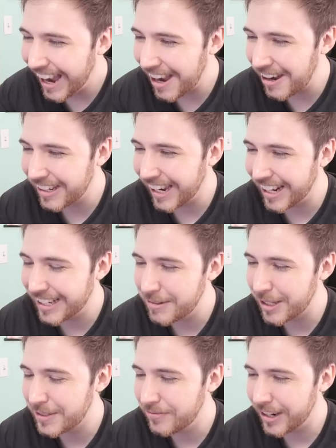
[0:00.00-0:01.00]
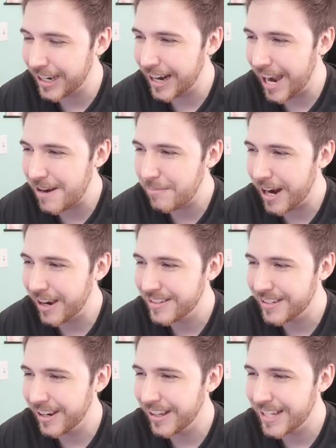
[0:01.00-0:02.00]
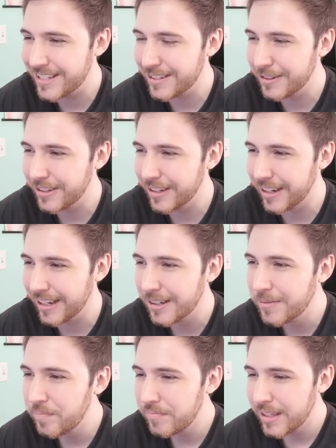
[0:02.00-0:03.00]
Oh god, give me those fucking eyebrows, yo. That's too good.